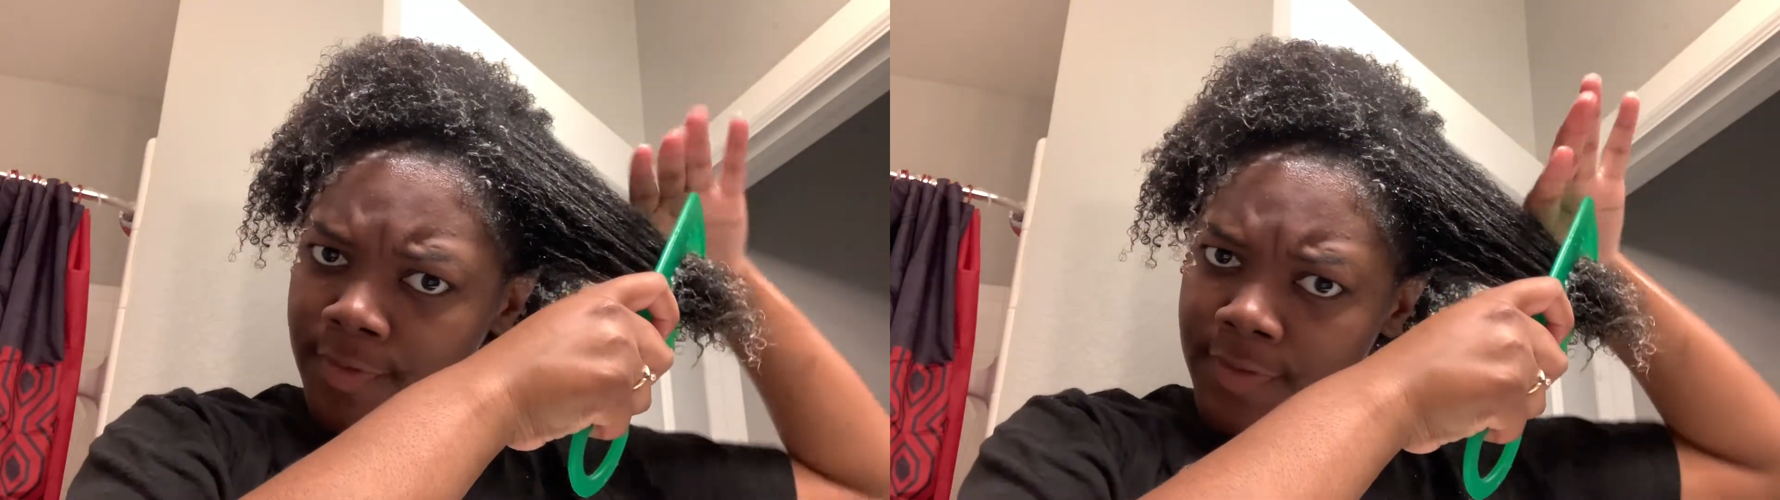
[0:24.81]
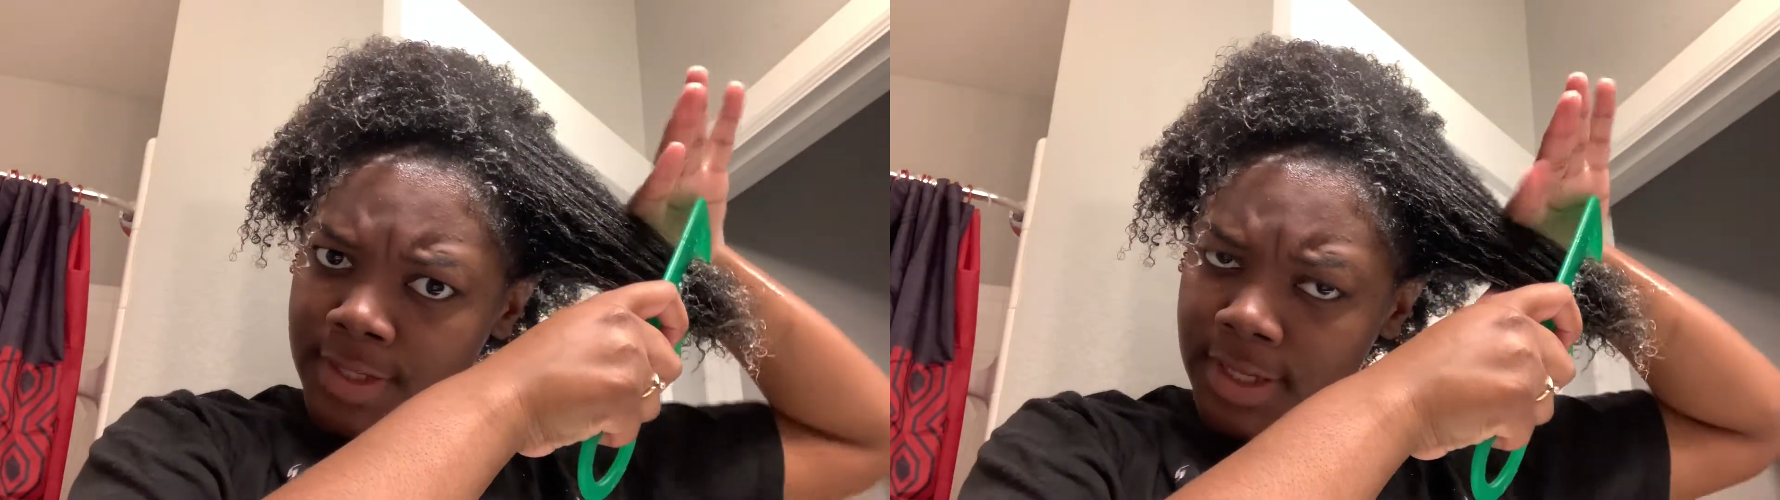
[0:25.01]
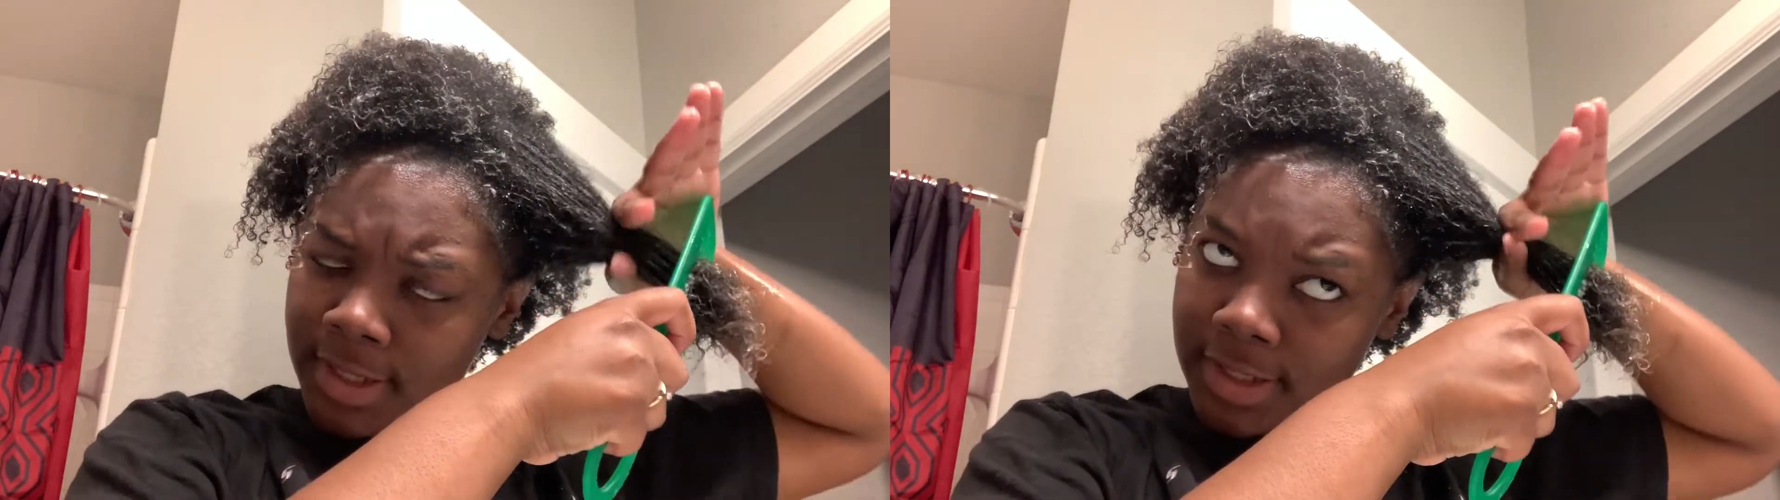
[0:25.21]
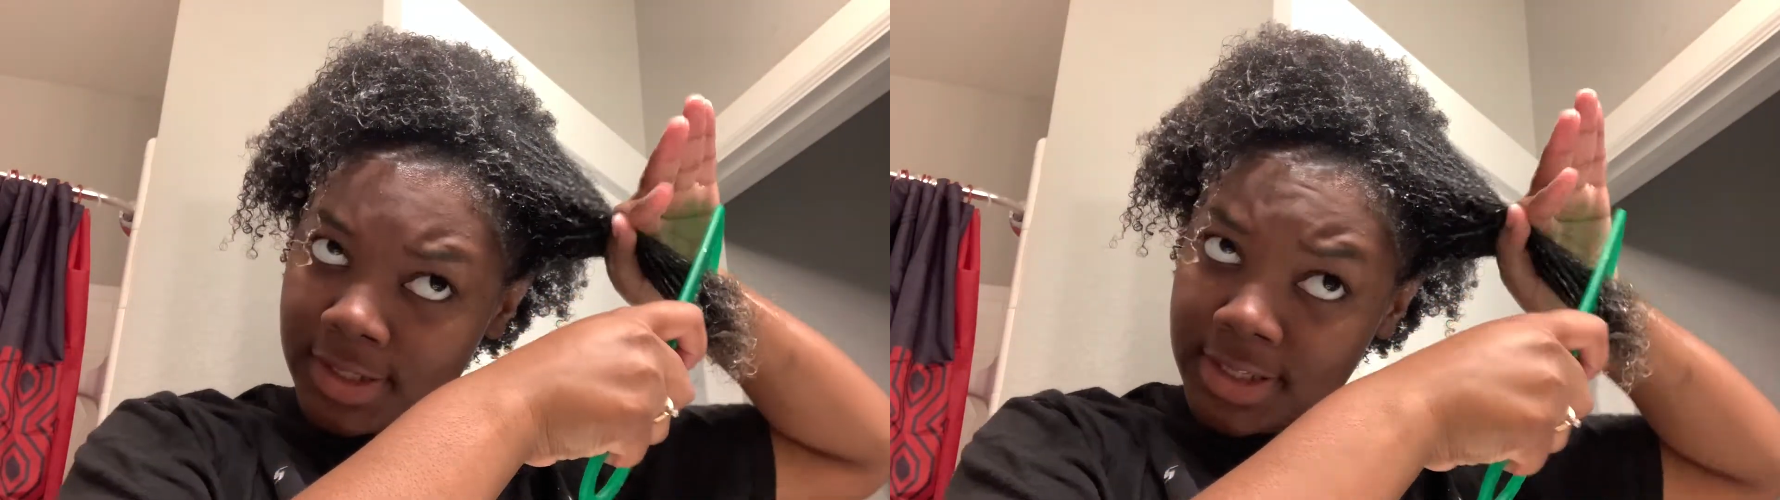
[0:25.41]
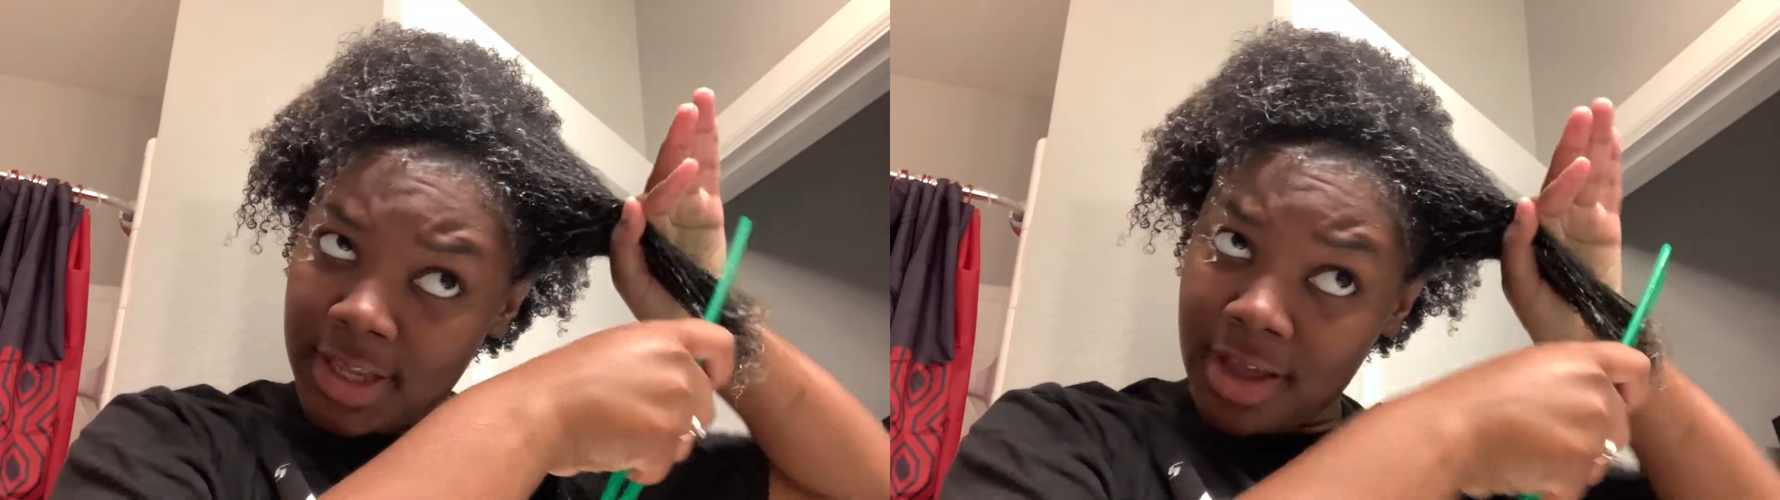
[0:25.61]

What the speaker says: 6?